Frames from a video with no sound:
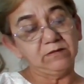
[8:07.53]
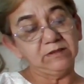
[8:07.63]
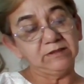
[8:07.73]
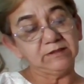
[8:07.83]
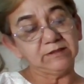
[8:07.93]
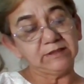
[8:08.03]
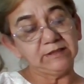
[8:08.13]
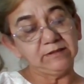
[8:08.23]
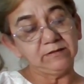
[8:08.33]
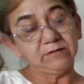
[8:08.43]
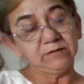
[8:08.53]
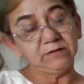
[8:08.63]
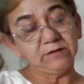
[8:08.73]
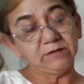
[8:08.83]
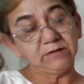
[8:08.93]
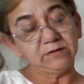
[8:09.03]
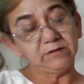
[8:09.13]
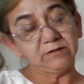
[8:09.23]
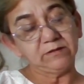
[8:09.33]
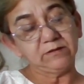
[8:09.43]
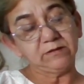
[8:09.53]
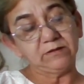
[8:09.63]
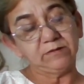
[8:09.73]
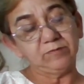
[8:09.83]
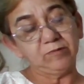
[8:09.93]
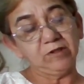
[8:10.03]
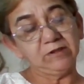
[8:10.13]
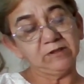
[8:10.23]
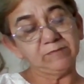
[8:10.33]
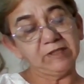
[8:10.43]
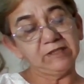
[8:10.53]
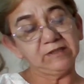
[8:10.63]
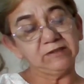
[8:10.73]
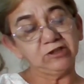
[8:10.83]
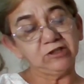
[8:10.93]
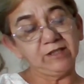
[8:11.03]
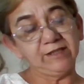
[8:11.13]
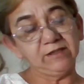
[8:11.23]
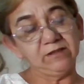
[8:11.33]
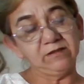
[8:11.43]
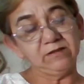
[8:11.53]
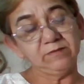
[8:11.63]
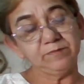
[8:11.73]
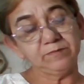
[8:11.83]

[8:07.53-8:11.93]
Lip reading: This is product made in China.